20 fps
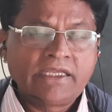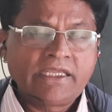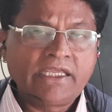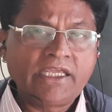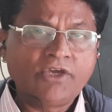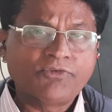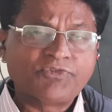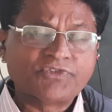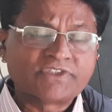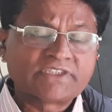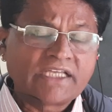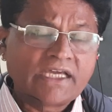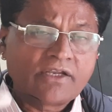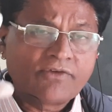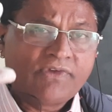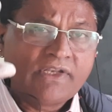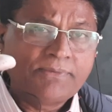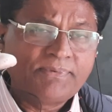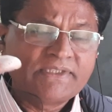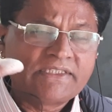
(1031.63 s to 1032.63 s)
If there
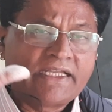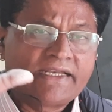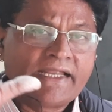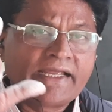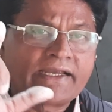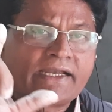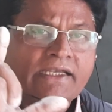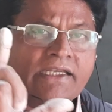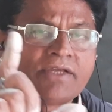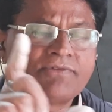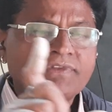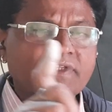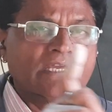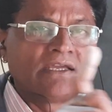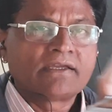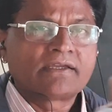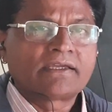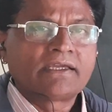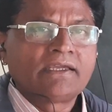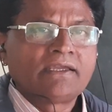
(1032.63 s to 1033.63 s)
will be the negative
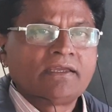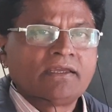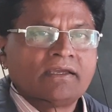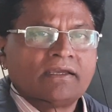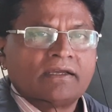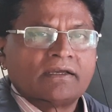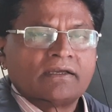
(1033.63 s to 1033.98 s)
thinking,